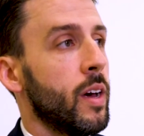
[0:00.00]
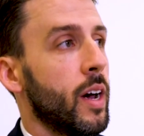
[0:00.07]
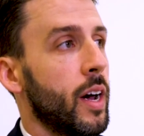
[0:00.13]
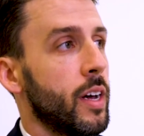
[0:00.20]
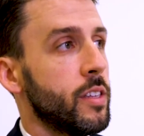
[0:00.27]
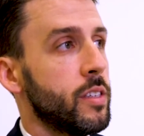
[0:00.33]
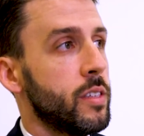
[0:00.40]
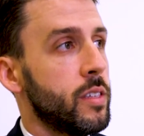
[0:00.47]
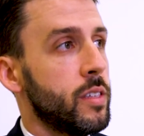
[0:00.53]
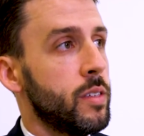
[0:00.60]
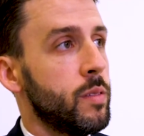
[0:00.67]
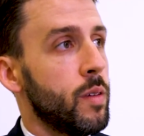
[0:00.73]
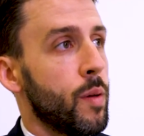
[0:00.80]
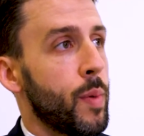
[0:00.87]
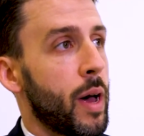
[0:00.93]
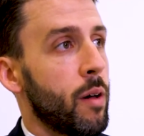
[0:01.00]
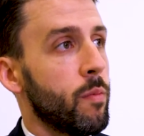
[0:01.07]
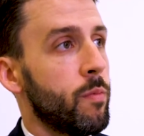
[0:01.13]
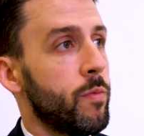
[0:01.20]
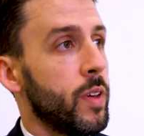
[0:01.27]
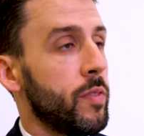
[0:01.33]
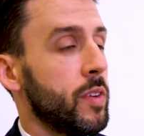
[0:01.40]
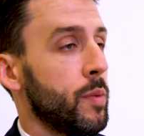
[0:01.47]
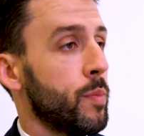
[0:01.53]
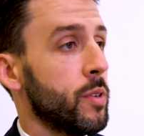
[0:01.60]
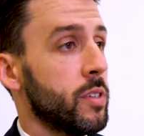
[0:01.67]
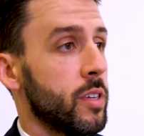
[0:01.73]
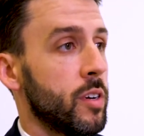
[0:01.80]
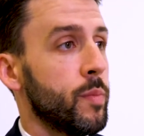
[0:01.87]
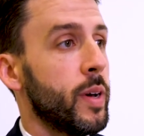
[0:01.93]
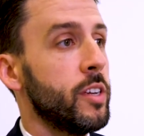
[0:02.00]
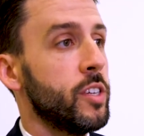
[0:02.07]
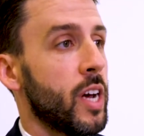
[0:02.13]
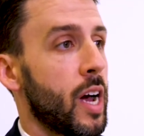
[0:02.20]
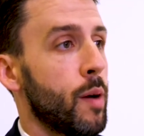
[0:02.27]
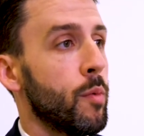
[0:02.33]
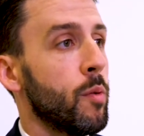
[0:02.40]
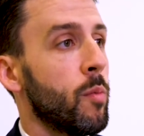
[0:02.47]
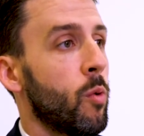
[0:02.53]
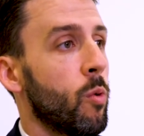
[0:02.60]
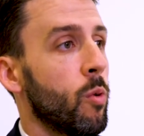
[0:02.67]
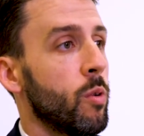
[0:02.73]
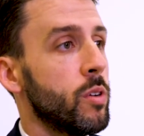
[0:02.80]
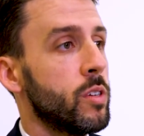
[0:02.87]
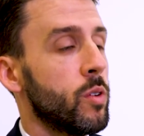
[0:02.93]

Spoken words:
It's about 50% of my job or more,